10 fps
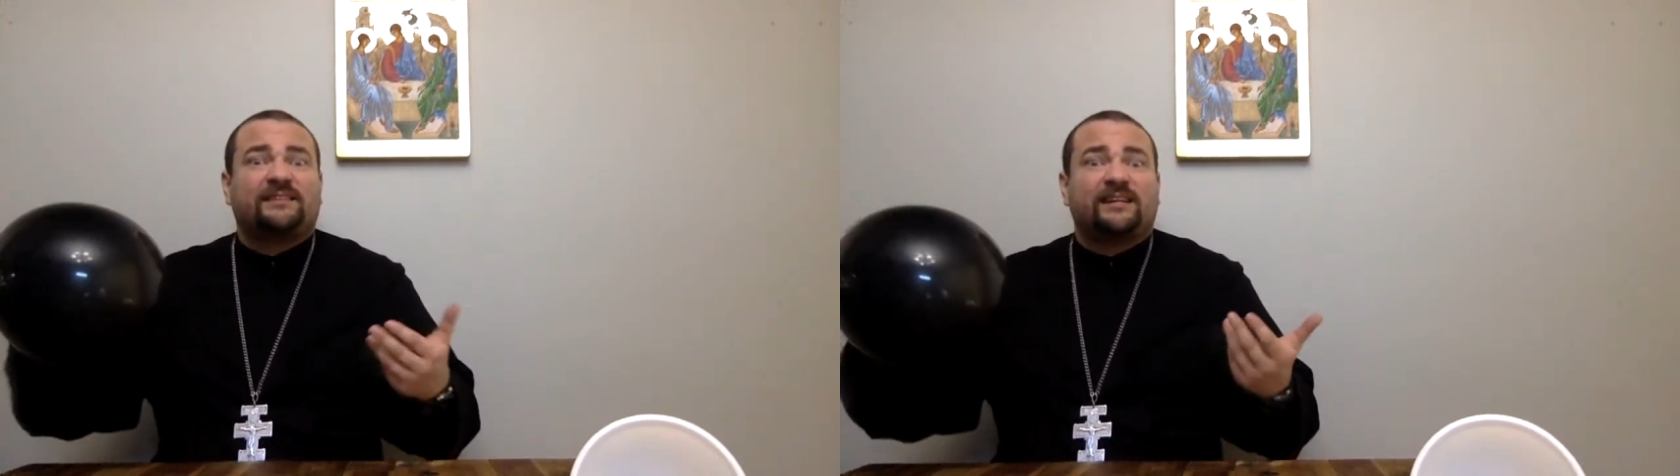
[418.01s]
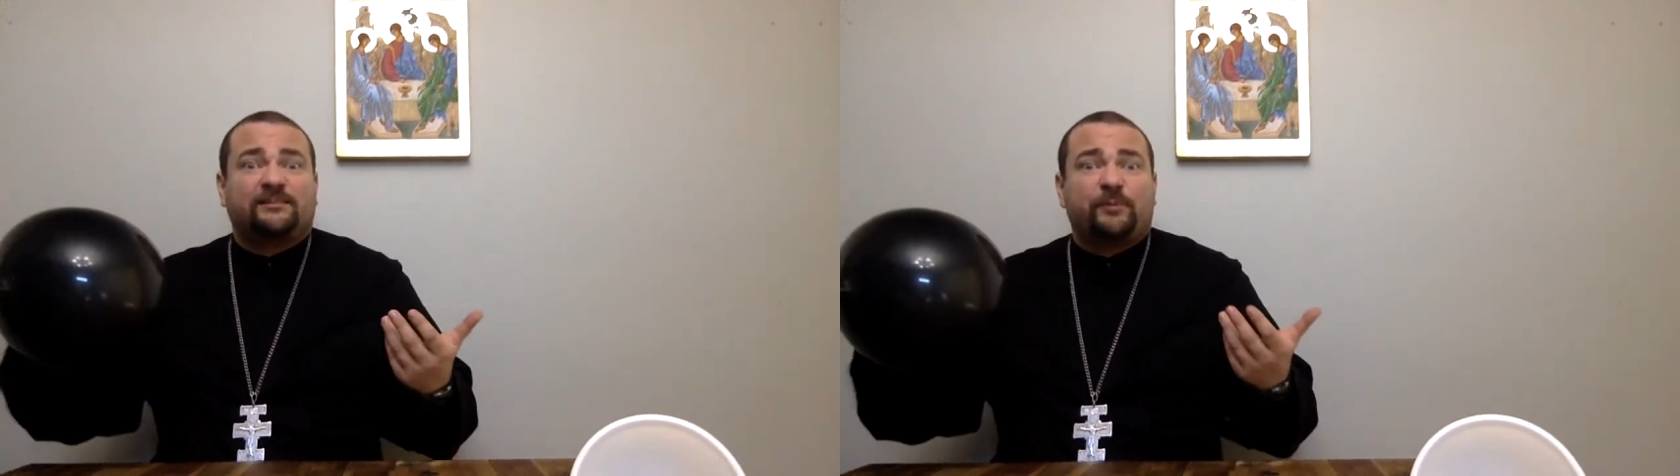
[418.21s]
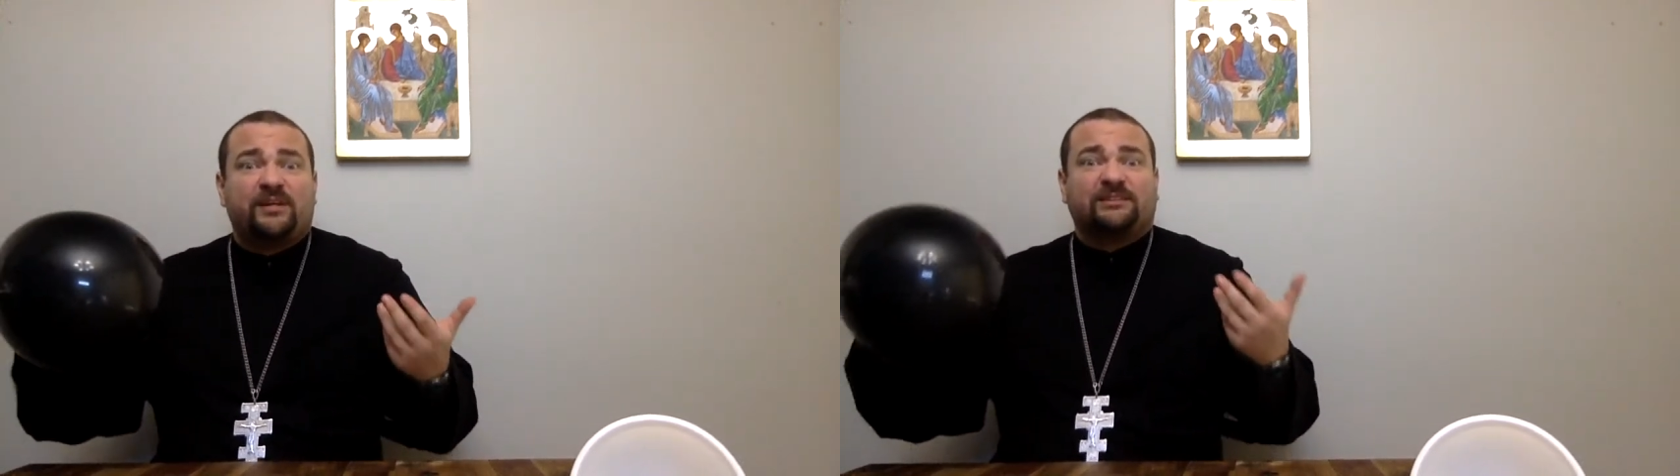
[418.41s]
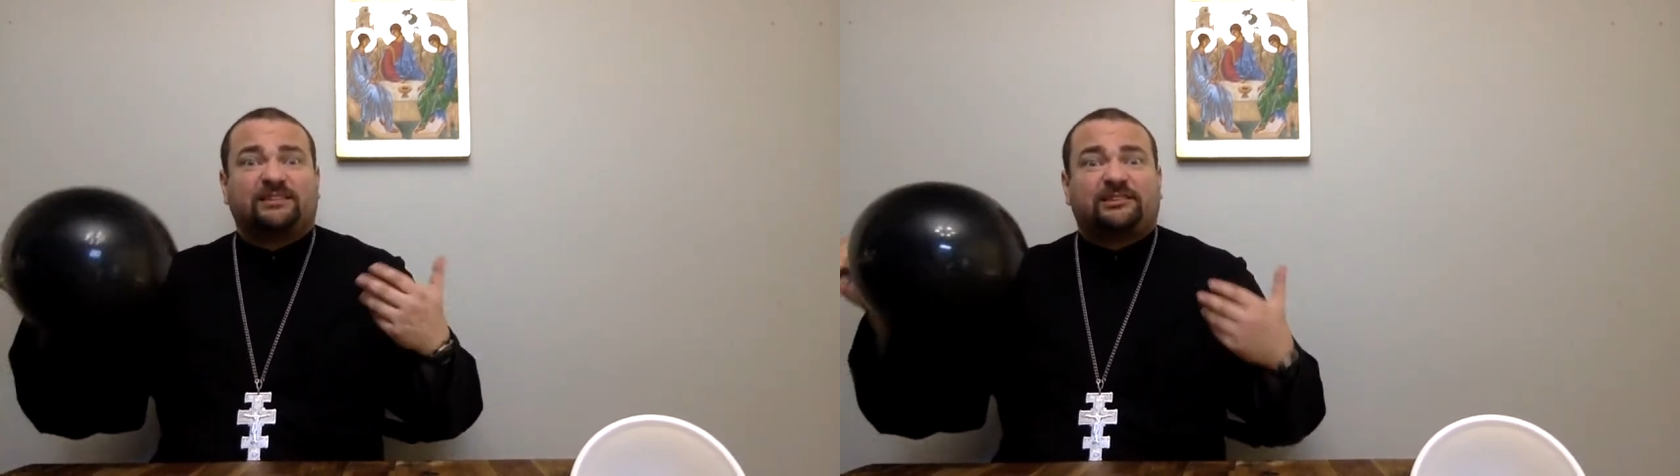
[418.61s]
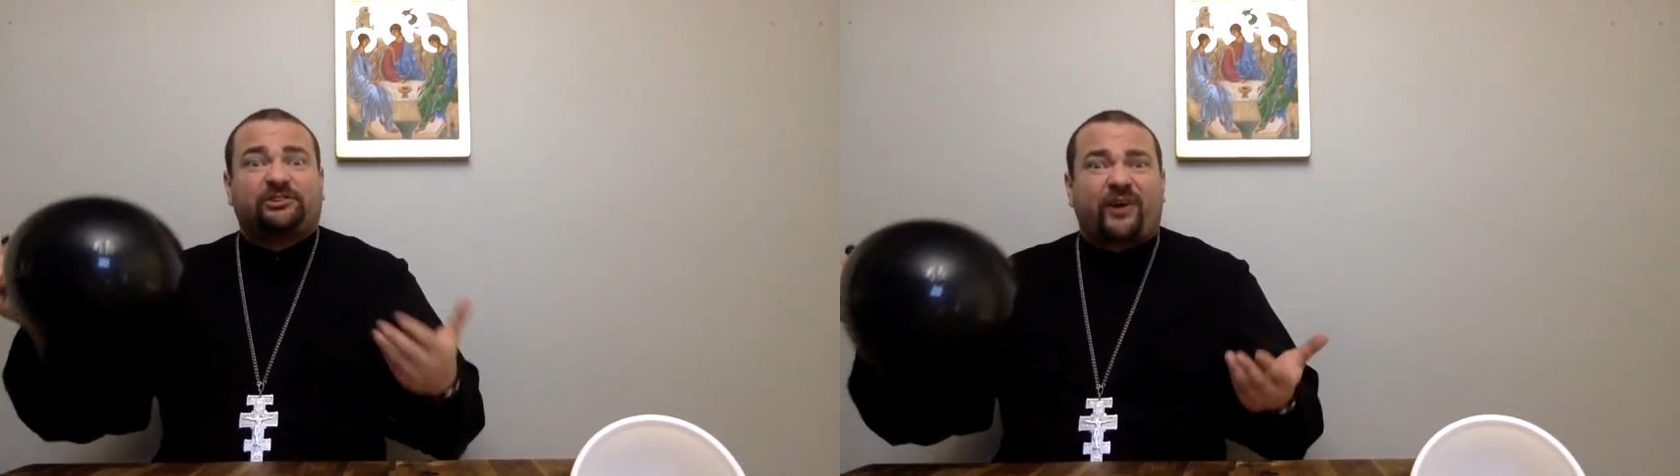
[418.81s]
that it's being
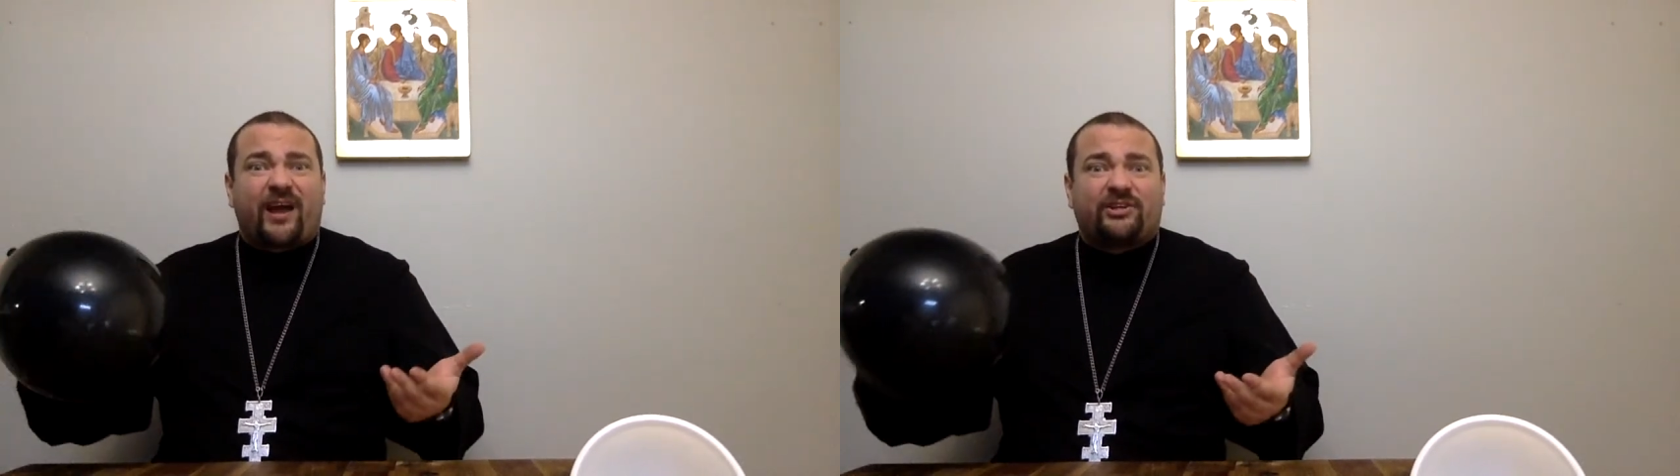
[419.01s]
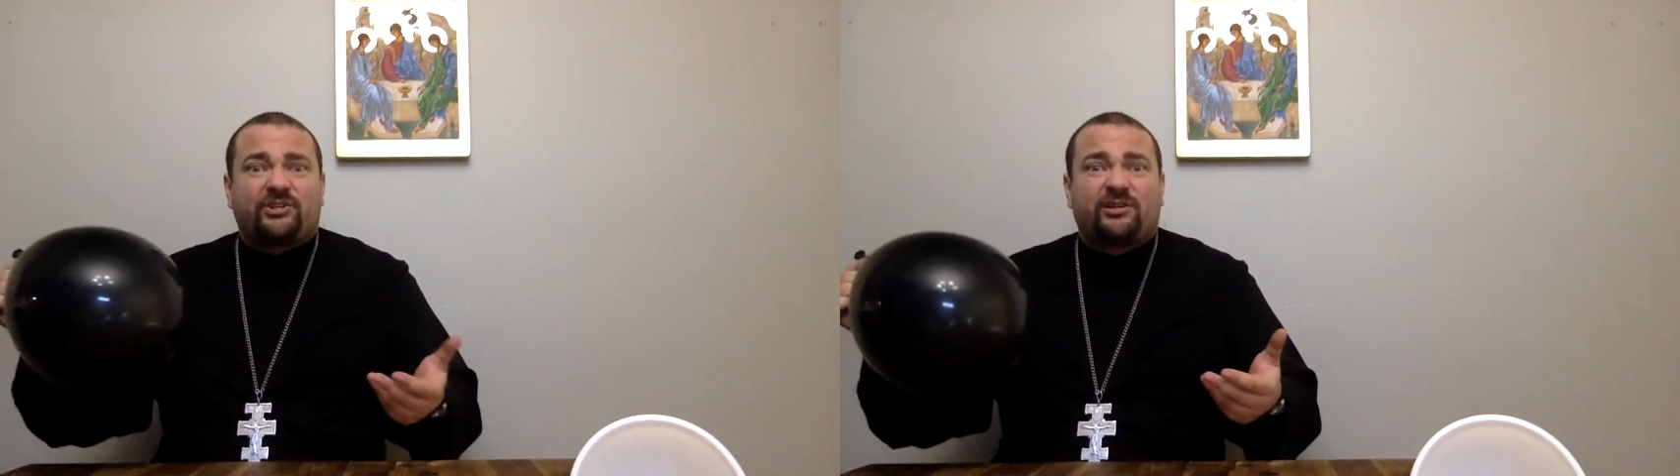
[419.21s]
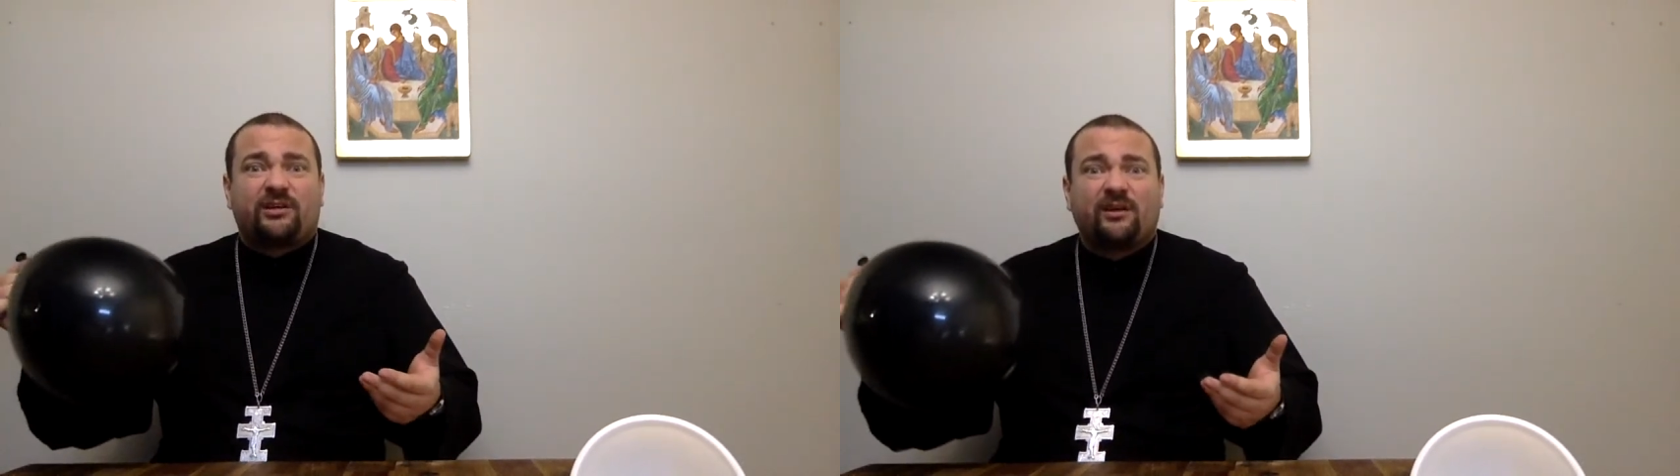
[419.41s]
stretched.